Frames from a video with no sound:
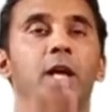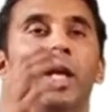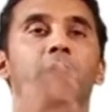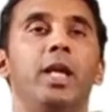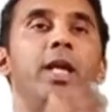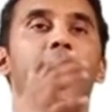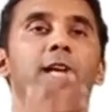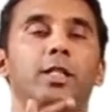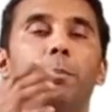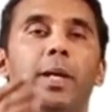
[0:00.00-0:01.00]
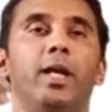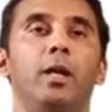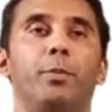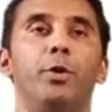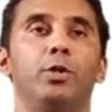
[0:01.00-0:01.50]
ESBL
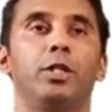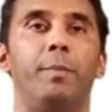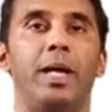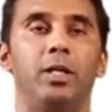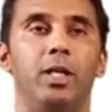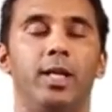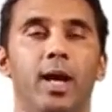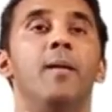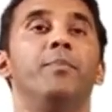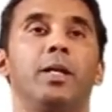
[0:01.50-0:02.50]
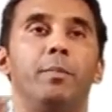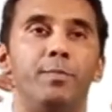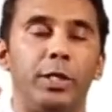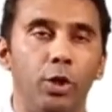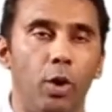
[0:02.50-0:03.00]
producing bacteria. That means
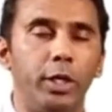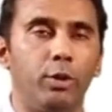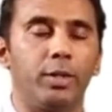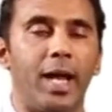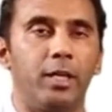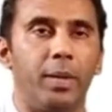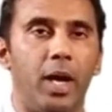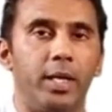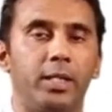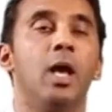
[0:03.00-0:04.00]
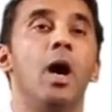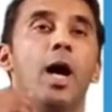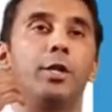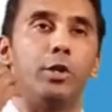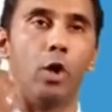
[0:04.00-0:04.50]
majority of the antibiotics are
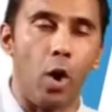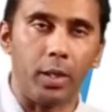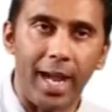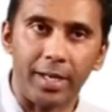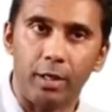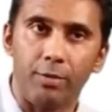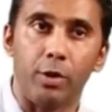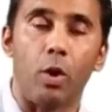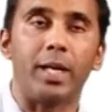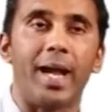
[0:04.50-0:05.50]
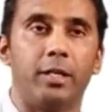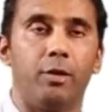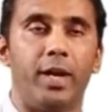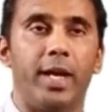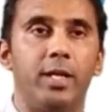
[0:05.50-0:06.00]
not active
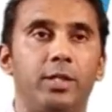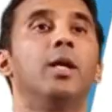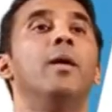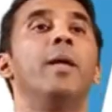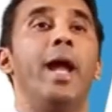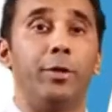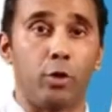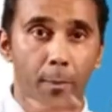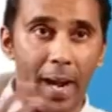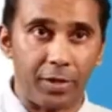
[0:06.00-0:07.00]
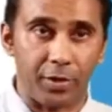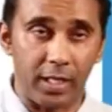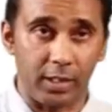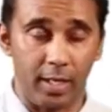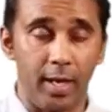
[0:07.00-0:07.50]
against
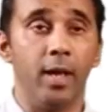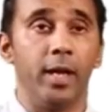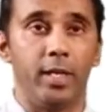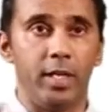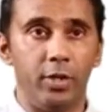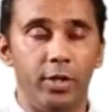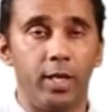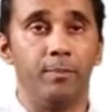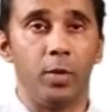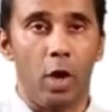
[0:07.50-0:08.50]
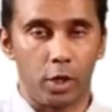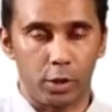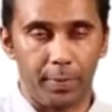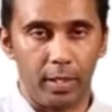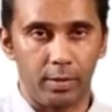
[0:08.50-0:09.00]
Enterobacteriaceae in Indian
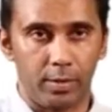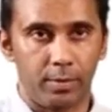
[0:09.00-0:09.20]
hospitals.